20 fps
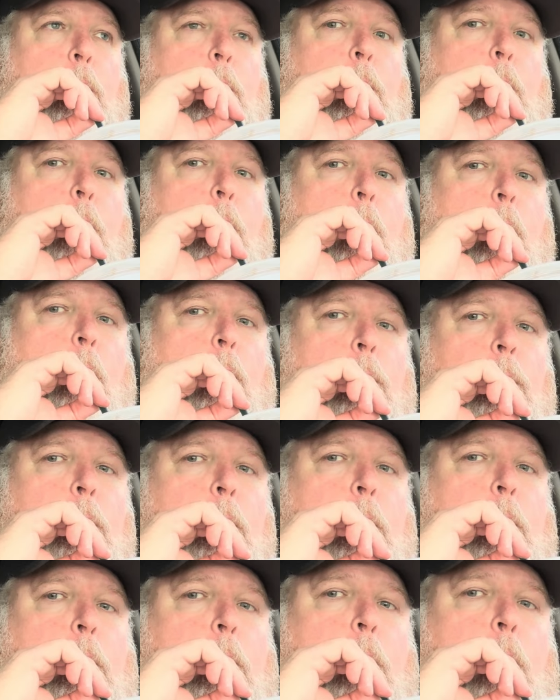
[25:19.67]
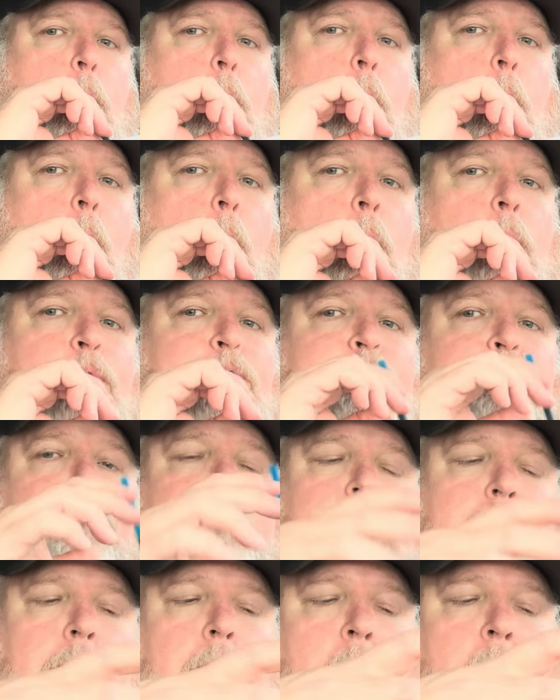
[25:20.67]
Nobody speaks.